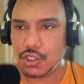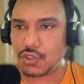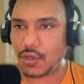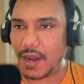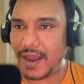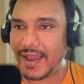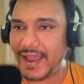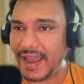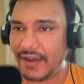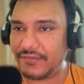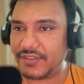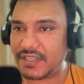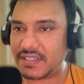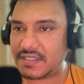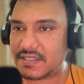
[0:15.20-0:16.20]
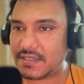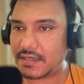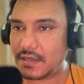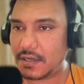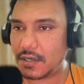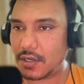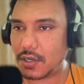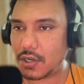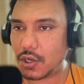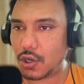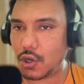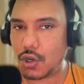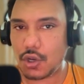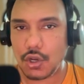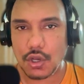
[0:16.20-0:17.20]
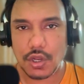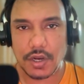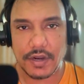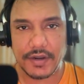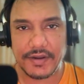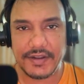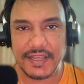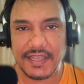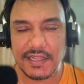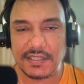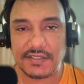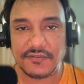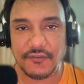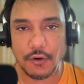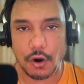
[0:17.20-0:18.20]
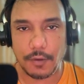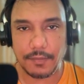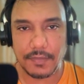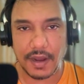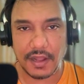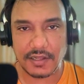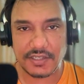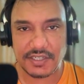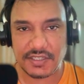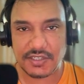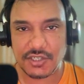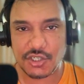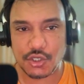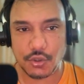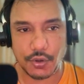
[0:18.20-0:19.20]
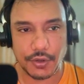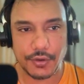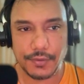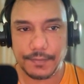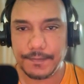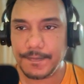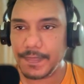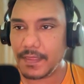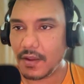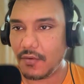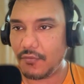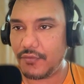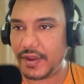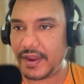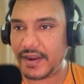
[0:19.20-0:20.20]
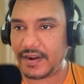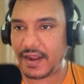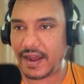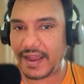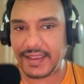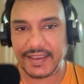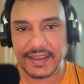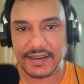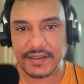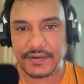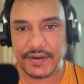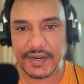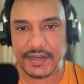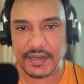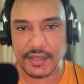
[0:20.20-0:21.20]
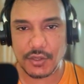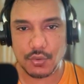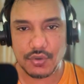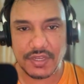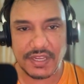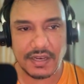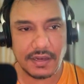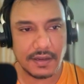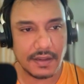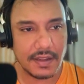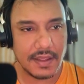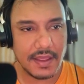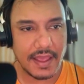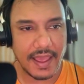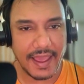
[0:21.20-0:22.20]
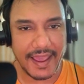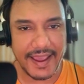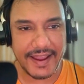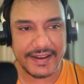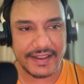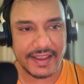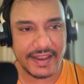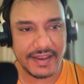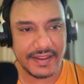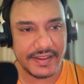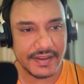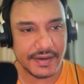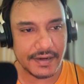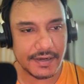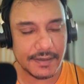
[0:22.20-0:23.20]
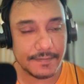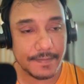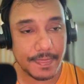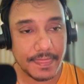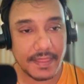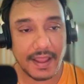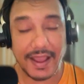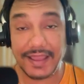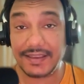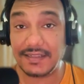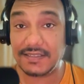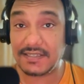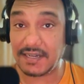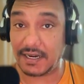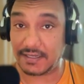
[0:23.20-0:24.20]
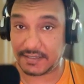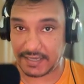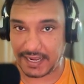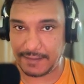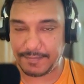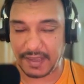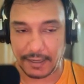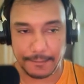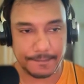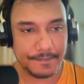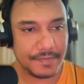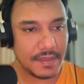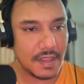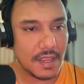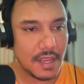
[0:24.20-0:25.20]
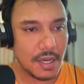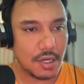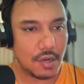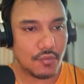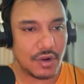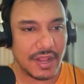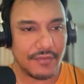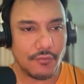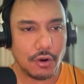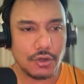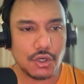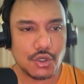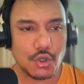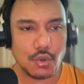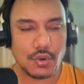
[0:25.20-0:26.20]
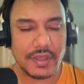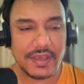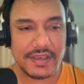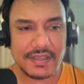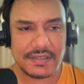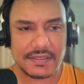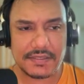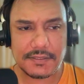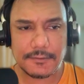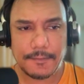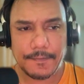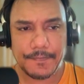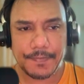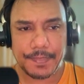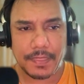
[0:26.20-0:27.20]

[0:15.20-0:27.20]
So I have this deals form, I'll just show you, where I can create a new deal, and in here I can start typing. Now what I want to do is,